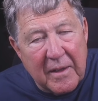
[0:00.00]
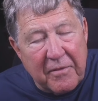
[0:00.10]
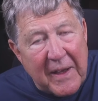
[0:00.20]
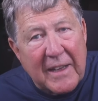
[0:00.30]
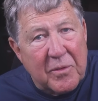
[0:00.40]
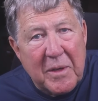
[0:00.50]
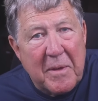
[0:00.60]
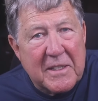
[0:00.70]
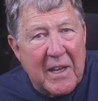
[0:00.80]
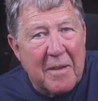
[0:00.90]
the fact that we've
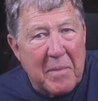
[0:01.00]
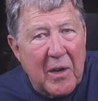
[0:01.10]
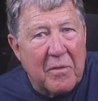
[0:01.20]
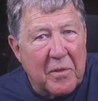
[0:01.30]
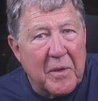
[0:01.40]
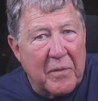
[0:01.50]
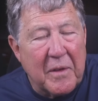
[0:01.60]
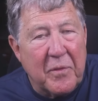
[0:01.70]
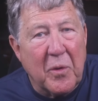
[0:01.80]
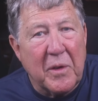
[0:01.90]
been stayed married for
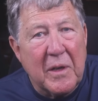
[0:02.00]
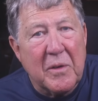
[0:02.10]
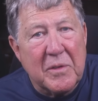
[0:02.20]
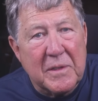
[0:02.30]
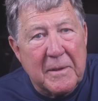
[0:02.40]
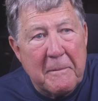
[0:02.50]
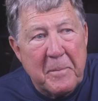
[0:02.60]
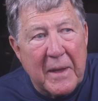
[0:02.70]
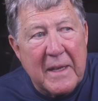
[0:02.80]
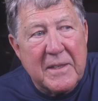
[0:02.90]
54 years
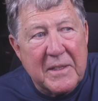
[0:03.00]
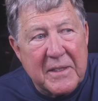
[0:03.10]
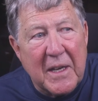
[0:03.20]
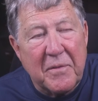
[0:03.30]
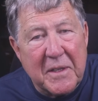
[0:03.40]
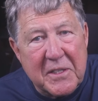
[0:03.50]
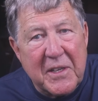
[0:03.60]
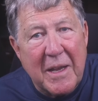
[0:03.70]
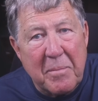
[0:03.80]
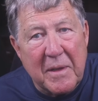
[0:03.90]
is itself a
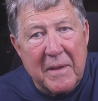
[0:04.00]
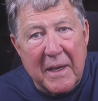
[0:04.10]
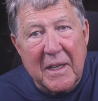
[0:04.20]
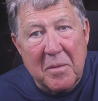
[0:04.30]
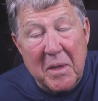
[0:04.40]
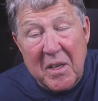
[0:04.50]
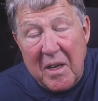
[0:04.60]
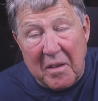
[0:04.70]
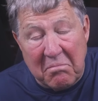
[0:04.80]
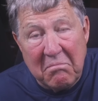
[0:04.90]
statement that it can be
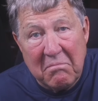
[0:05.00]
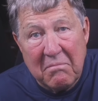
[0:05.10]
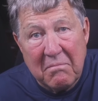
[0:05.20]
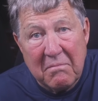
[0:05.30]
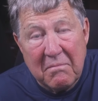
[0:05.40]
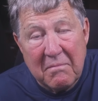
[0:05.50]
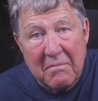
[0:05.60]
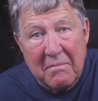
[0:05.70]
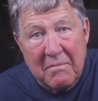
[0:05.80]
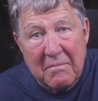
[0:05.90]
done.
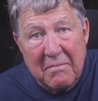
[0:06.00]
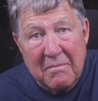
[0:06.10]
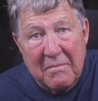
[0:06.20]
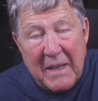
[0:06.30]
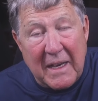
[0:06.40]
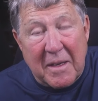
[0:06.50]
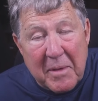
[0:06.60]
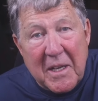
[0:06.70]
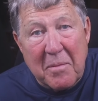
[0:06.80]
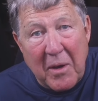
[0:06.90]
And it can
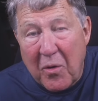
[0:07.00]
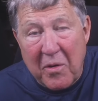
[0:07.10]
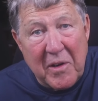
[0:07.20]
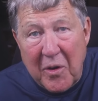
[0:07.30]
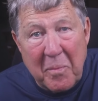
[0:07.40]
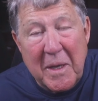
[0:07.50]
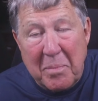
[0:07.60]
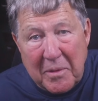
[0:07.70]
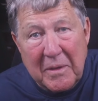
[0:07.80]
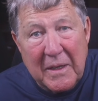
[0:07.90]
be done by ordinary
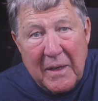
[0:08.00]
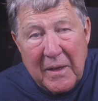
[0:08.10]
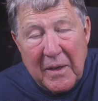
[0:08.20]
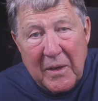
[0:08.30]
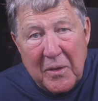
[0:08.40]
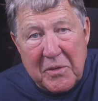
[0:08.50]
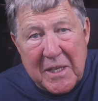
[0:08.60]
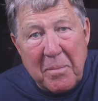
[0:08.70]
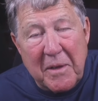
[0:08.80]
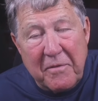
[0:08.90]
people who
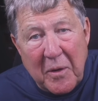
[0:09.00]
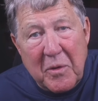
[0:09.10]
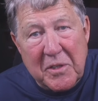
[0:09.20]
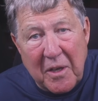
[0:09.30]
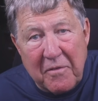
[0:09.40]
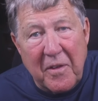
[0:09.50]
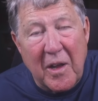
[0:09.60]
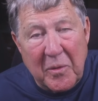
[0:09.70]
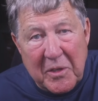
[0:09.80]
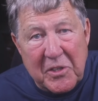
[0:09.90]
simply focus on
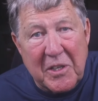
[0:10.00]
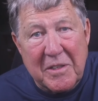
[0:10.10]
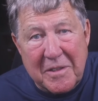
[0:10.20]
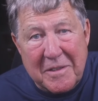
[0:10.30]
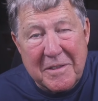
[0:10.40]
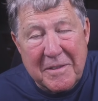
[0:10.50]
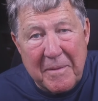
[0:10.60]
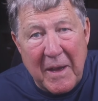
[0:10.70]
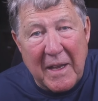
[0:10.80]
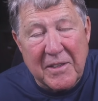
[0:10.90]
following
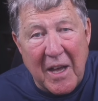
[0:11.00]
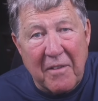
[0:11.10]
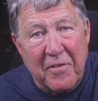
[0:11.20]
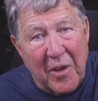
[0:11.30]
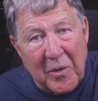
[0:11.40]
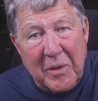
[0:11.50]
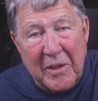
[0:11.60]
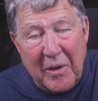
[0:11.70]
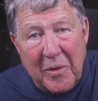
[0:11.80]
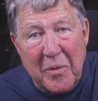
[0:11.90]
Jesus and not
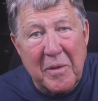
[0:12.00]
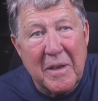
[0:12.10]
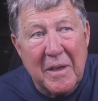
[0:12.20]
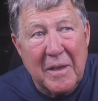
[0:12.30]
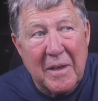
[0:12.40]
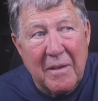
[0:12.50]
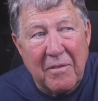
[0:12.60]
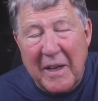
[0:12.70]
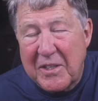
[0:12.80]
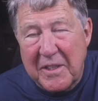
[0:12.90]
following their own
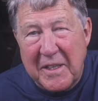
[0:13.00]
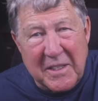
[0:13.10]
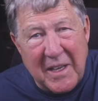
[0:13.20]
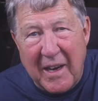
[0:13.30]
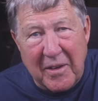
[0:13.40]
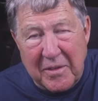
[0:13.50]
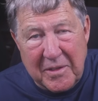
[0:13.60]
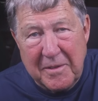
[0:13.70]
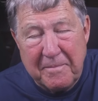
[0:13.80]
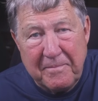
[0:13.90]
fleshly
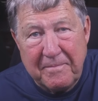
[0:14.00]
desires.